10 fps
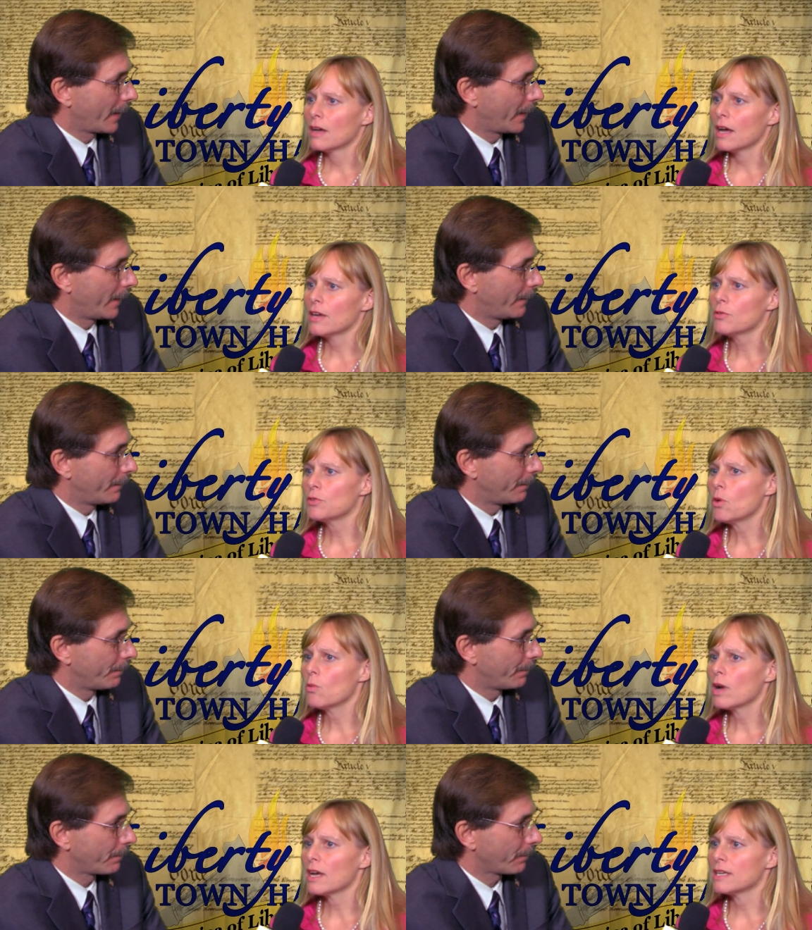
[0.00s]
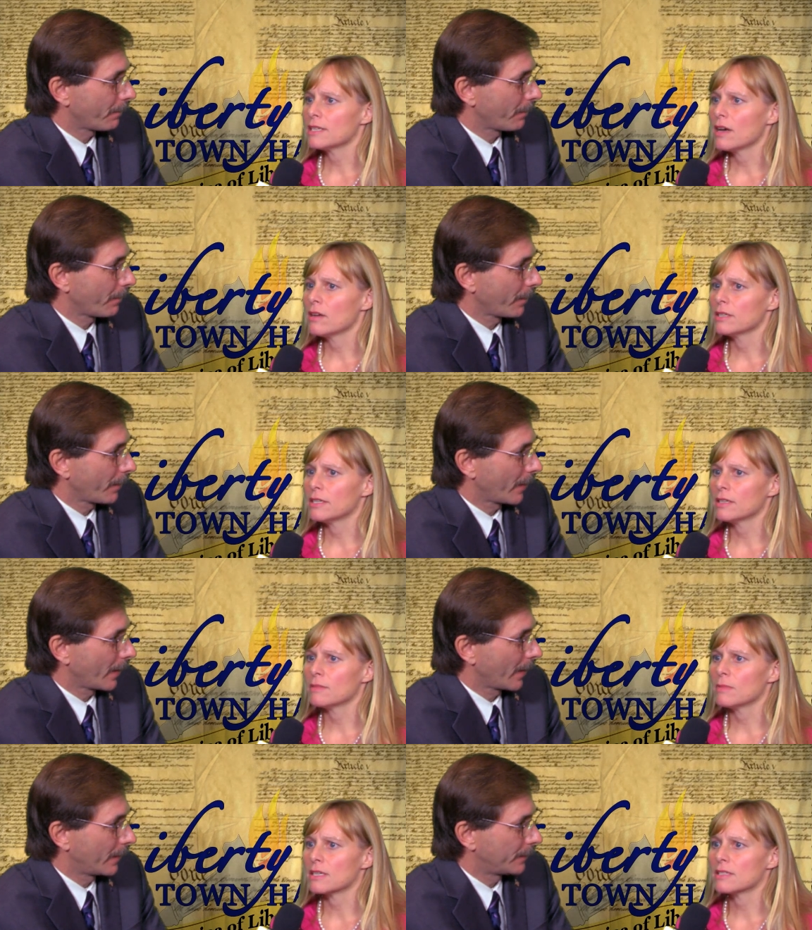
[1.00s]
Speaker 1: I don't know what I tell
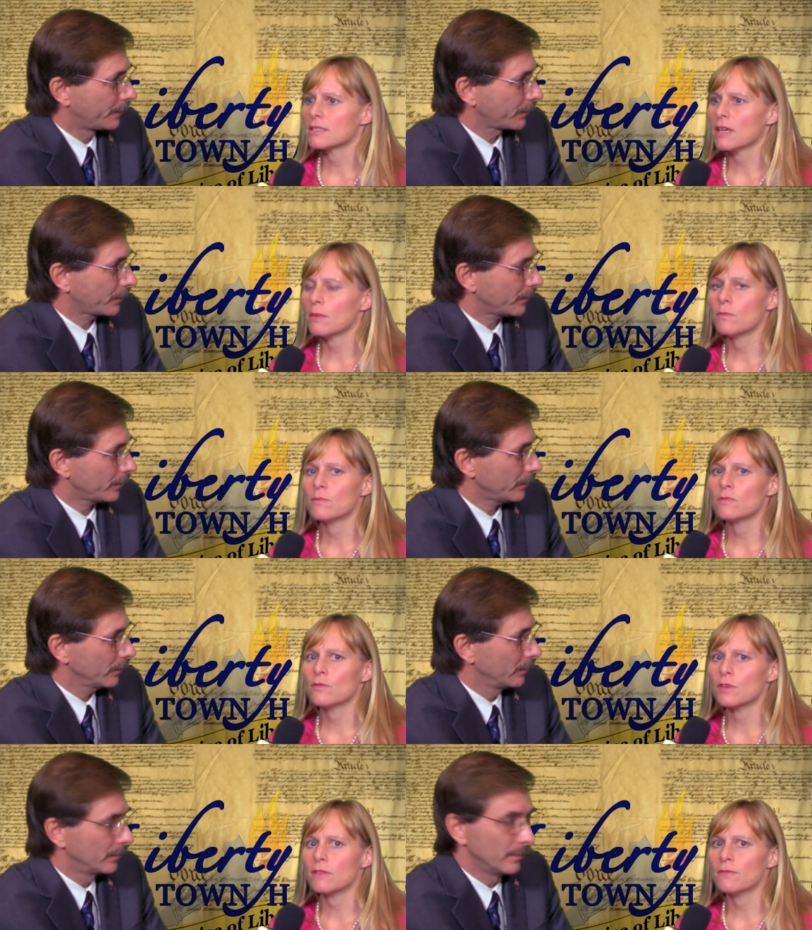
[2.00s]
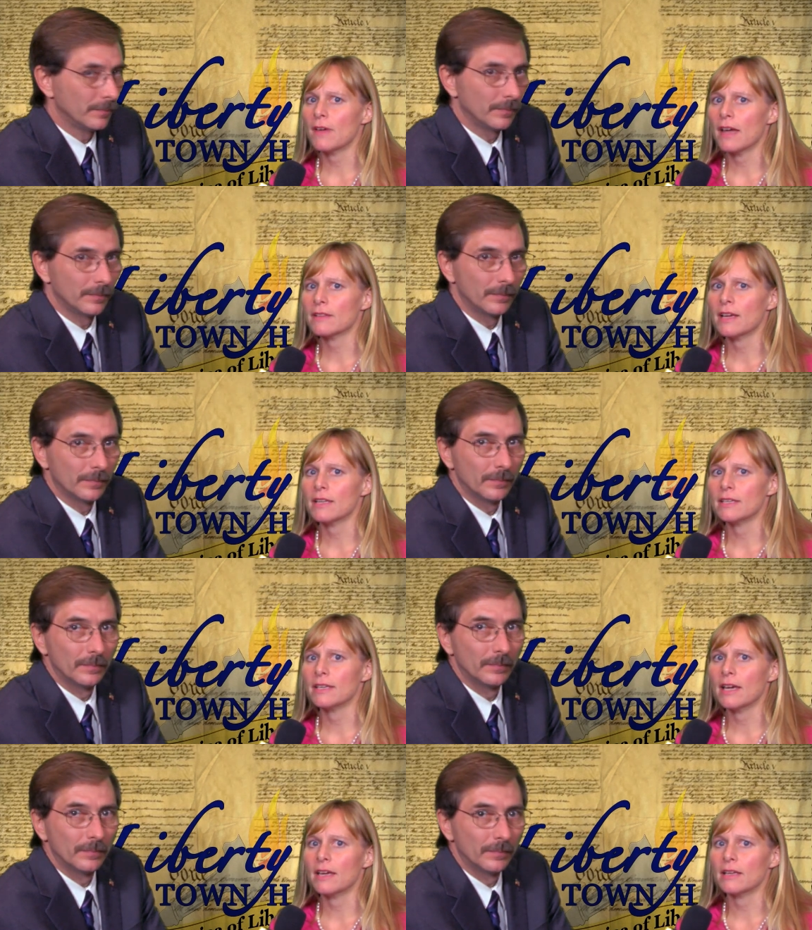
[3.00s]
him except for the fact that,
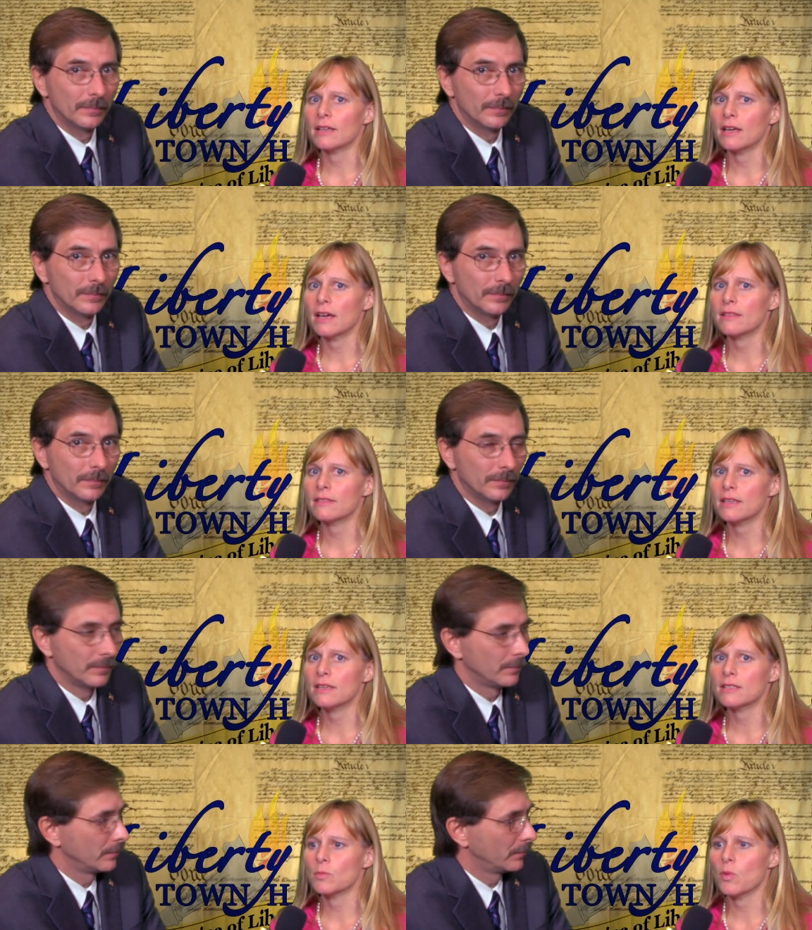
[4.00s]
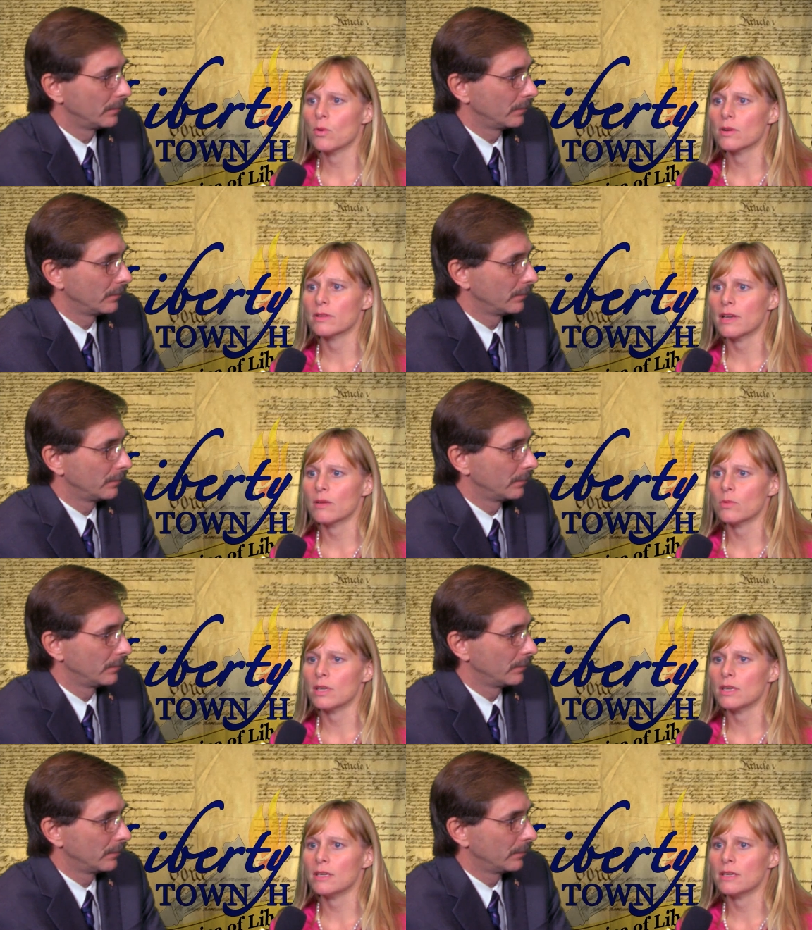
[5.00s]
again, I think it's important that
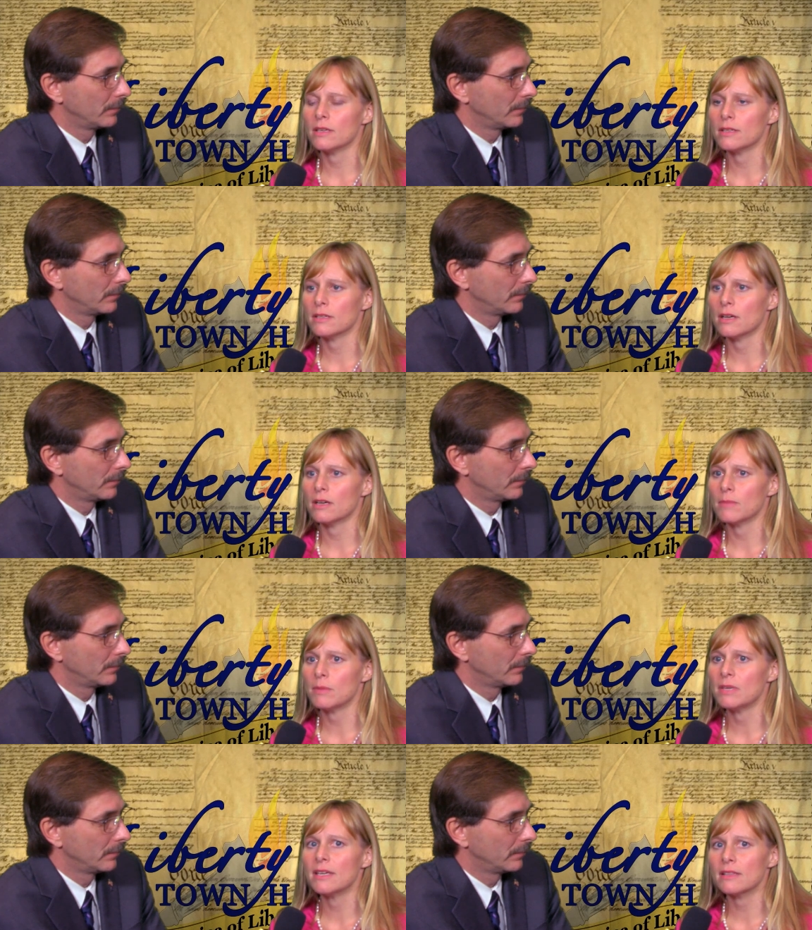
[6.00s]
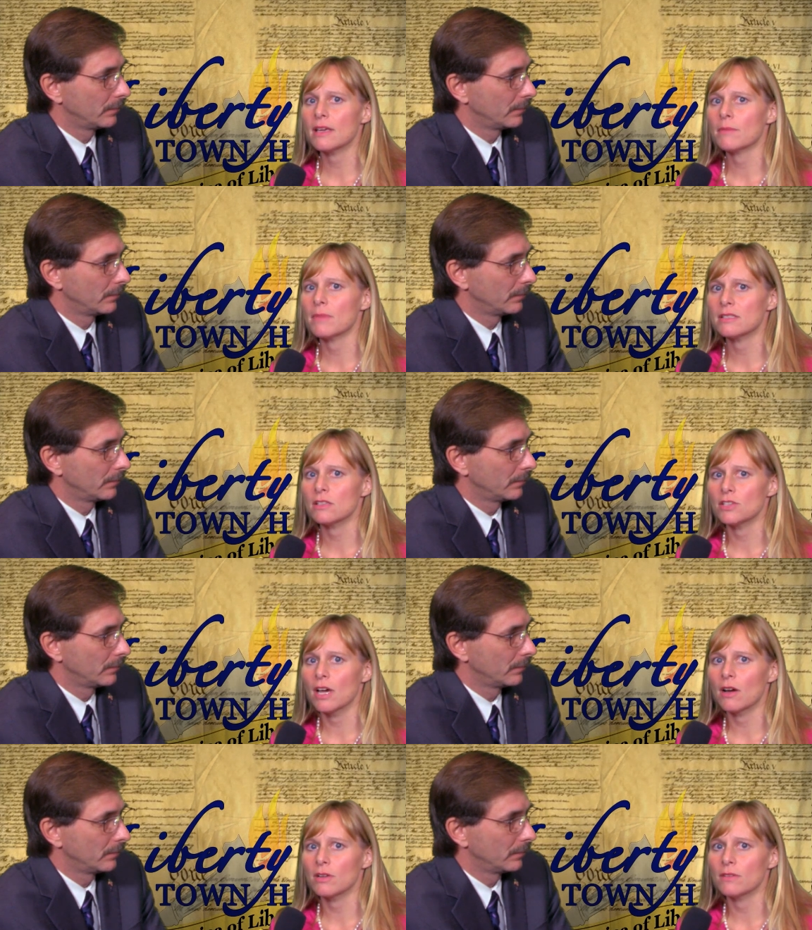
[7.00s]
we uh, maybe get that message
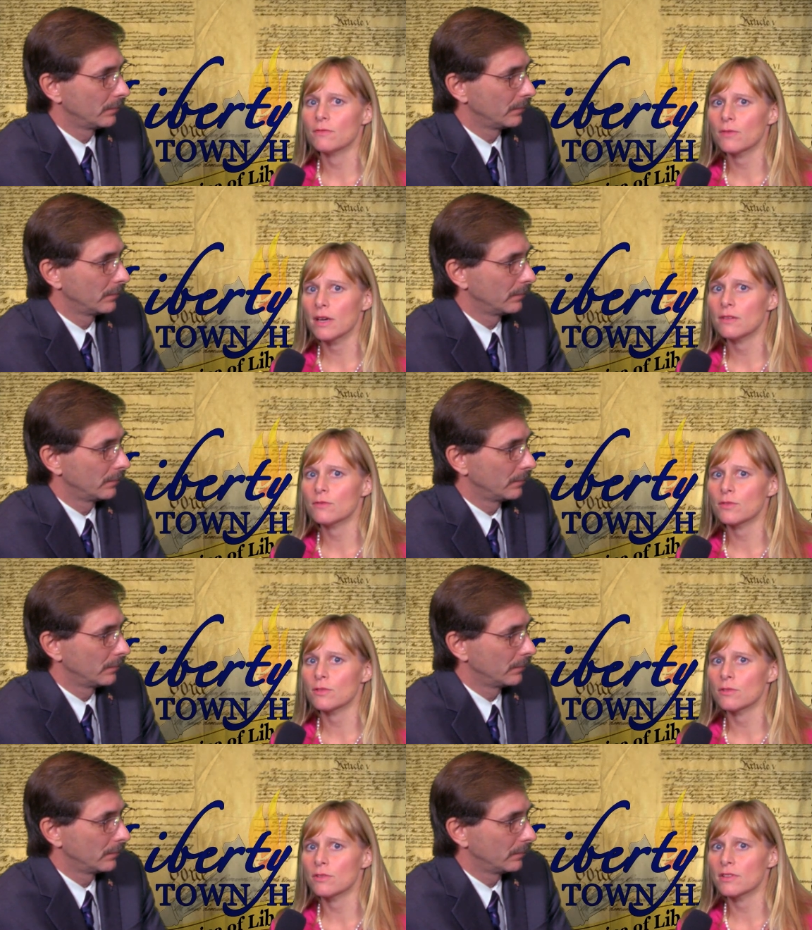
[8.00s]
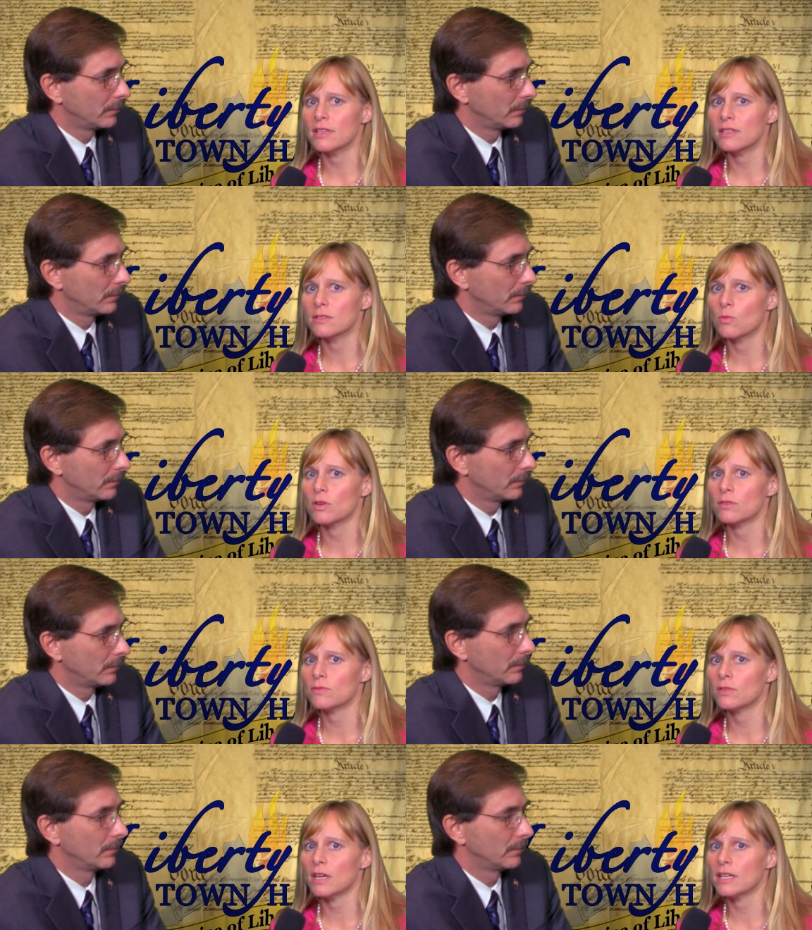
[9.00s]
out and fight for these
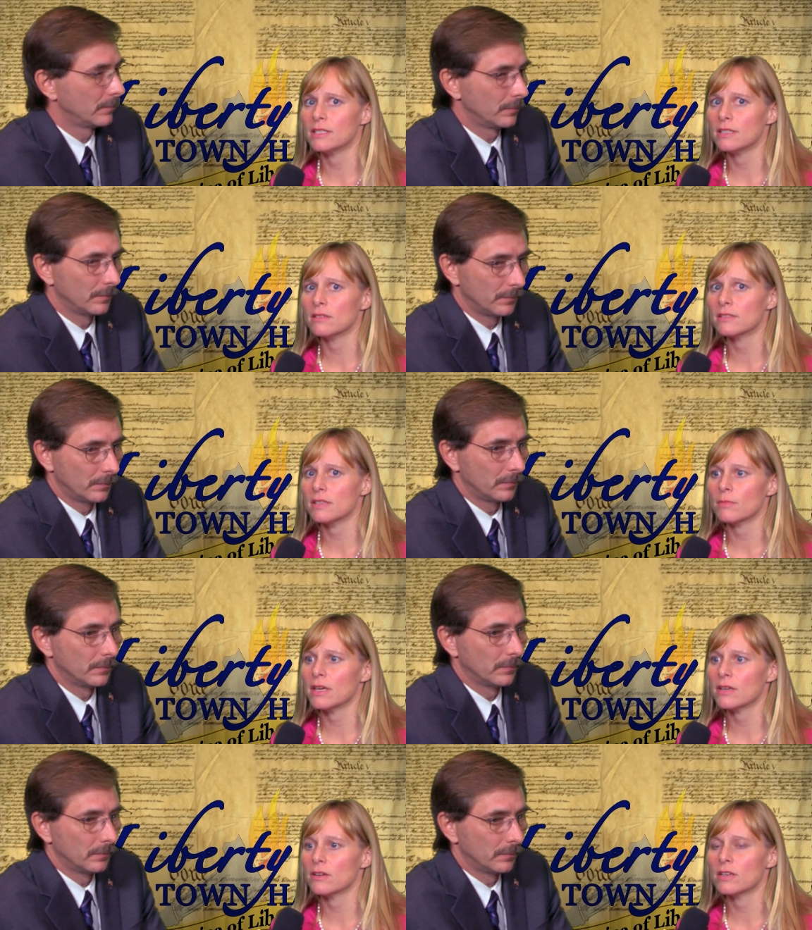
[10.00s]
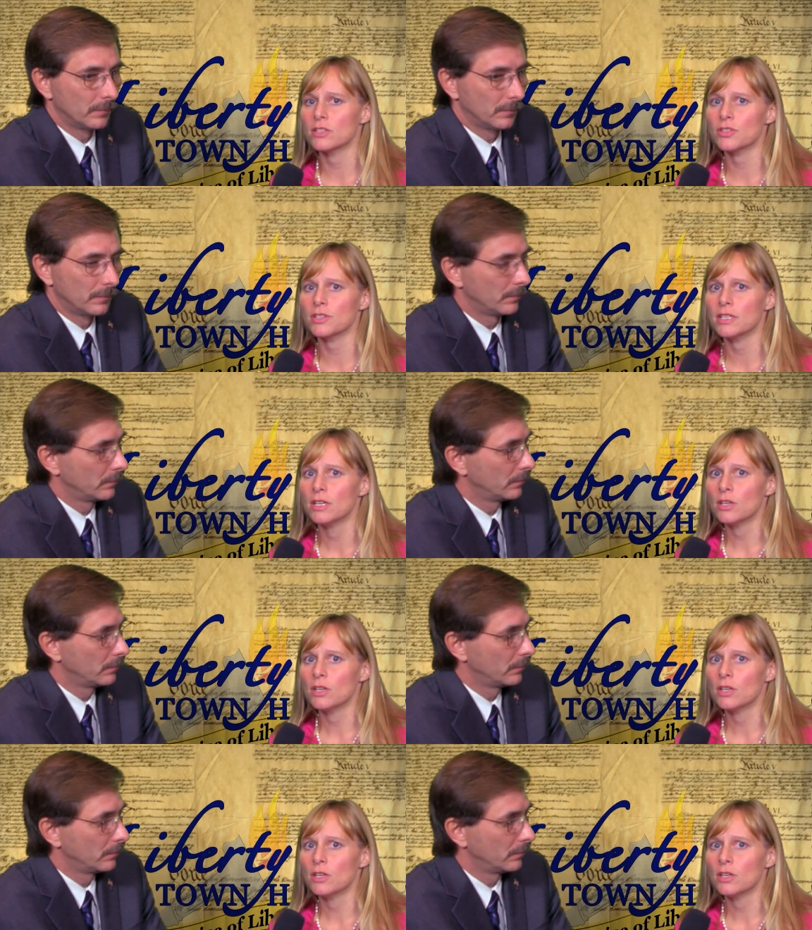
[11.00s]
wonderful ideals that make our country